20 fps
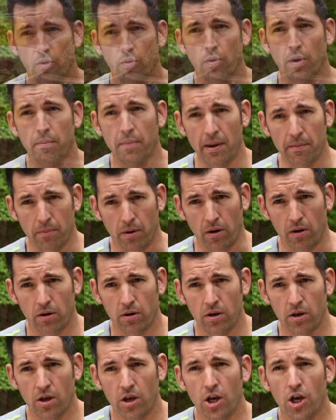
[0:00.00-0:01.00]
Remember,
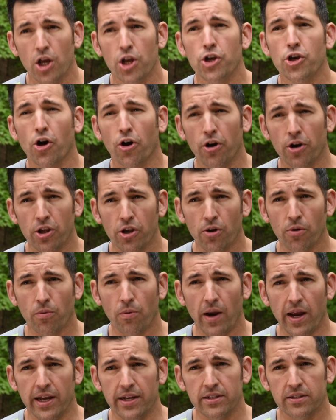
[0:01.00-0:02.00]
during your
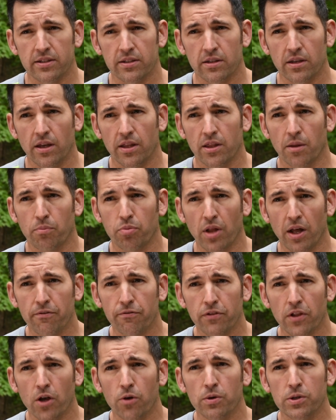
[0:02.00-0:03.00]
race, the blood
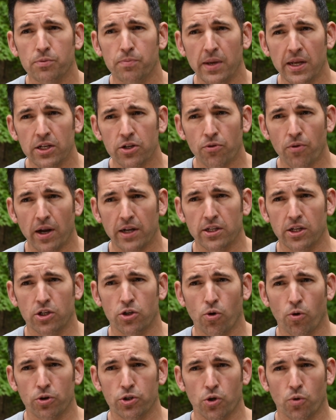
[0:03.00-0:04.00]
flow is being directed
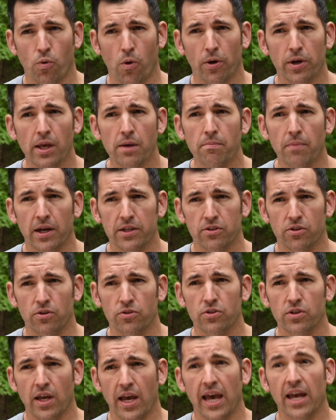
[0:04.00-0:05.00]
towards your working
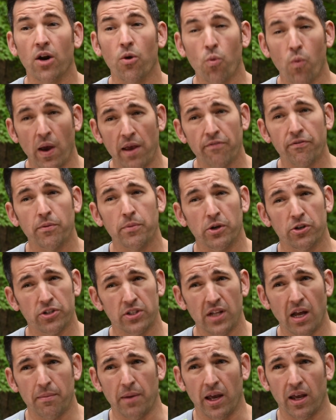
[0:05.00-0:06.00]
muscles and away from your
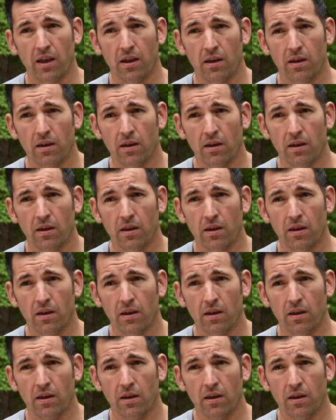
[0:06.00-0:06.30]
stomach.